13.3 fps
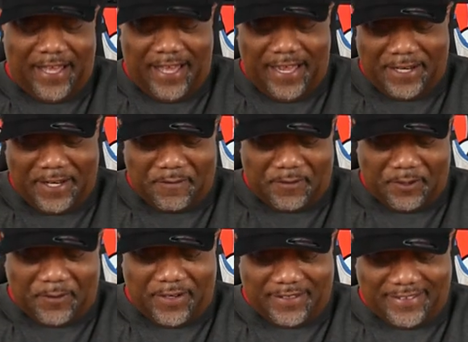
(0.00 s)
I love the
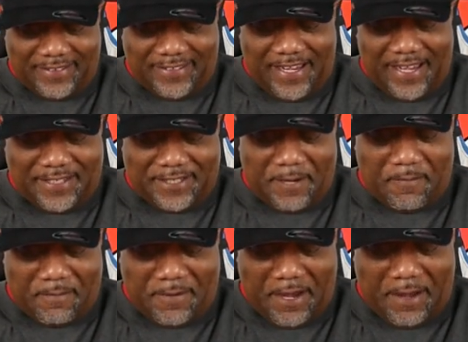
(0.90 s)
questions, guys.
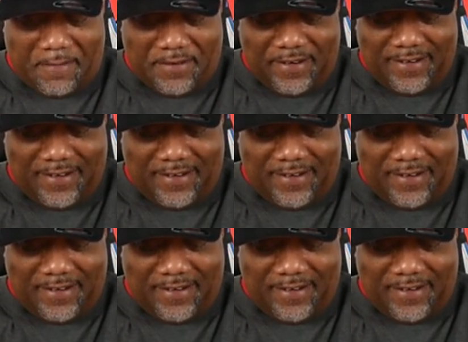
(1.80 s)
Keep them coming.